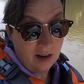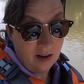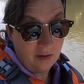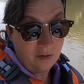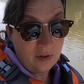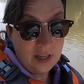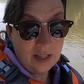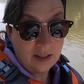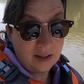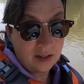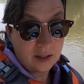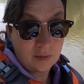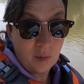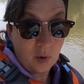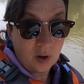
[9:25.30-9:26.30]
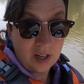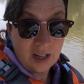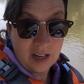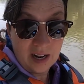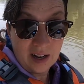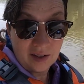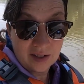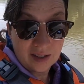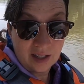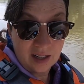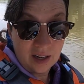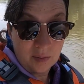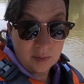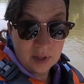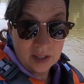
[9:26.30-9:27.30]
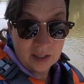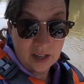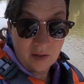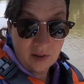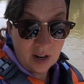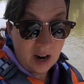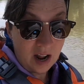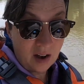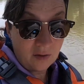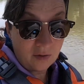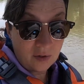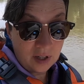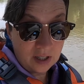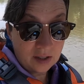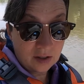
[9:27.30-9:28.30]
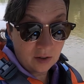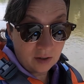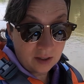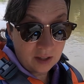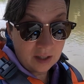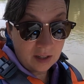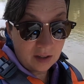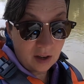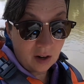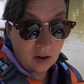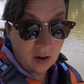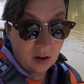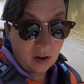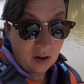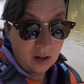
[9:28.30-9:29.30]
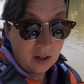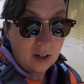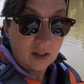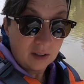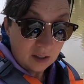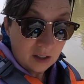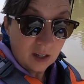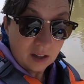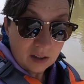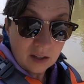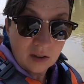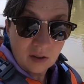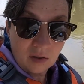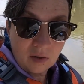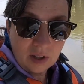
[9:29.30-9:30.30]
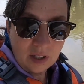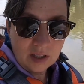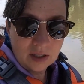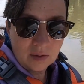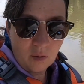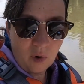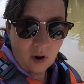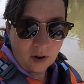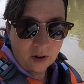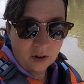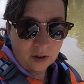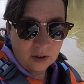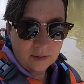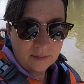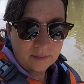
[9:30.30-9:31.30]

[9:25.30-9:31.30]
feet this morning, and now it's like up to 7.5 feet. So I think they're releasing water.